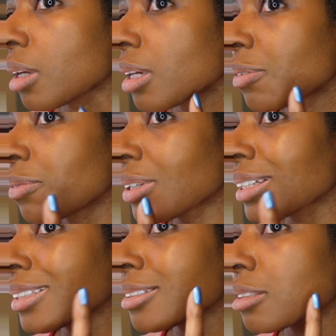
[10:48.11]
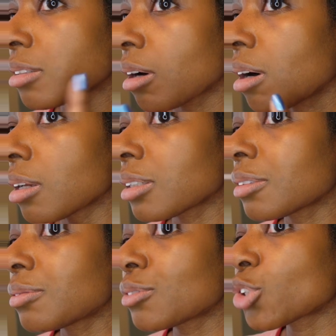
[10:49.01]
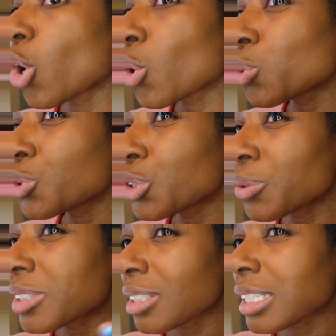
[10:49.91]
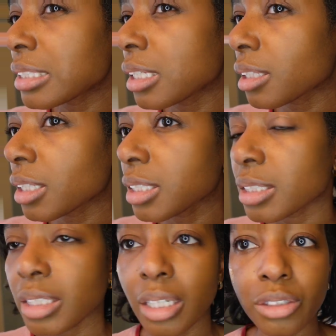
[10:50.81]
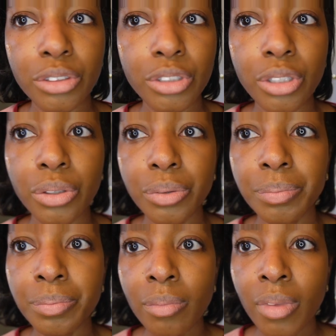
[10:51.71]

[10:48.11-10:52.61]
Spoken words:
And I feel like there's an olive tone to it, so that's the other thing, is the undertone.